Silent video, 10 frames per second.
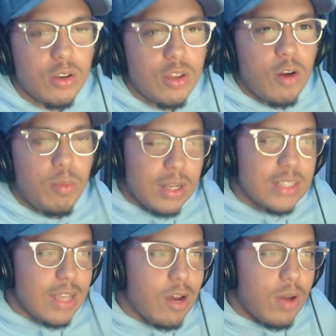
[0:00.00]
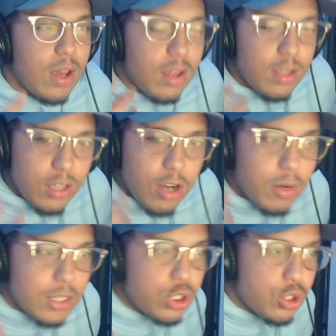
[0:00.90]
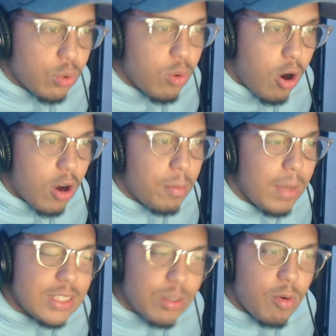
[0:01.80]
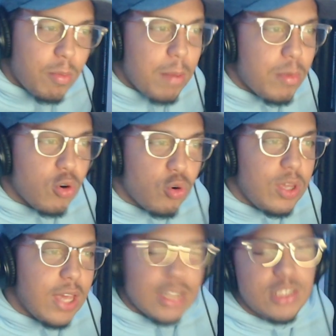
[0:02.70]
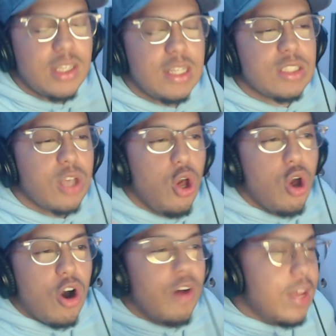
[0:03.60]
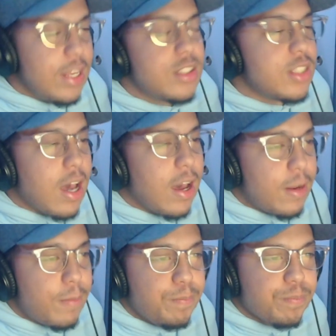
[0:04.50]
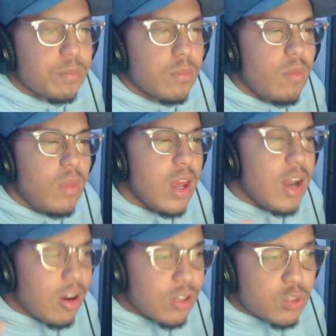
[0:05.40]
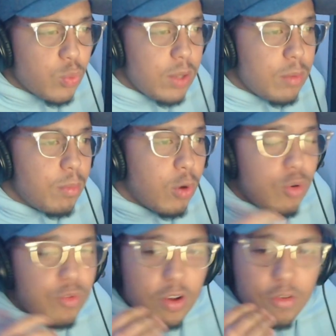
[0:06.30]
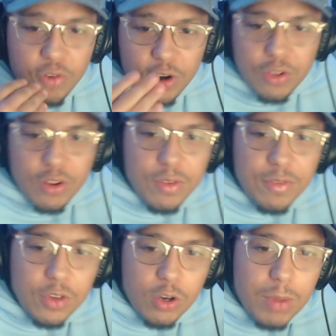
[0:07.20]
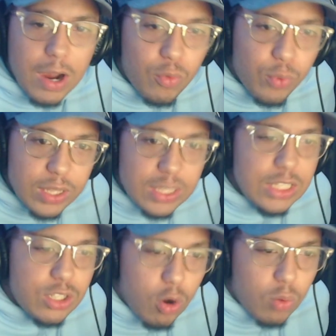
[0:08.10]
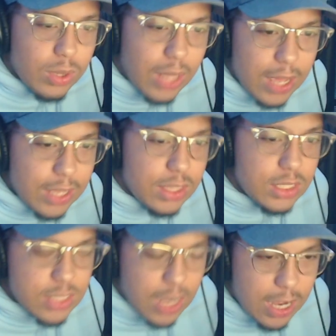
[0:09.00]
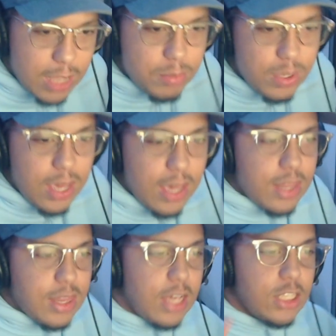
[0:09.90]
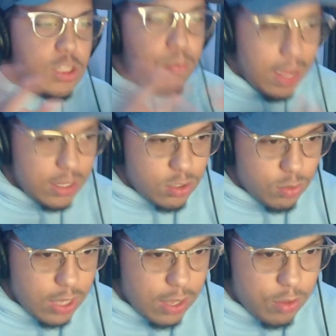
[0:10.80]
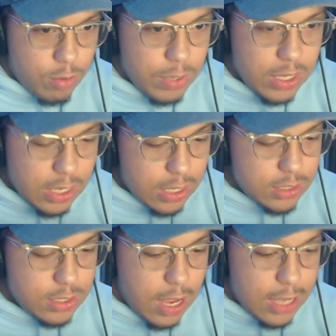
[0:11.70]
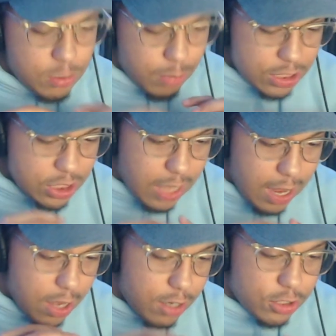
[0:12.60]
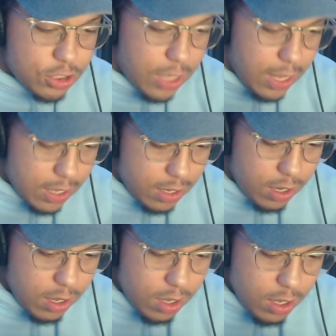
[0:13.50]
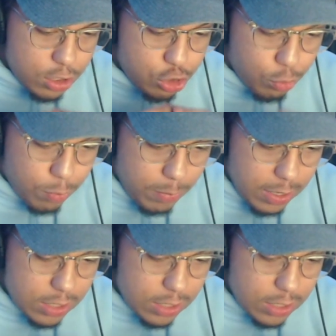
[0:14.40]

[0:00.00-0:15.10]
brings out his true heart, makes him remember who he actually is on the inside. Now, as we move further in the film, I really don't like the time they spend together, because as much as I understand, Superman is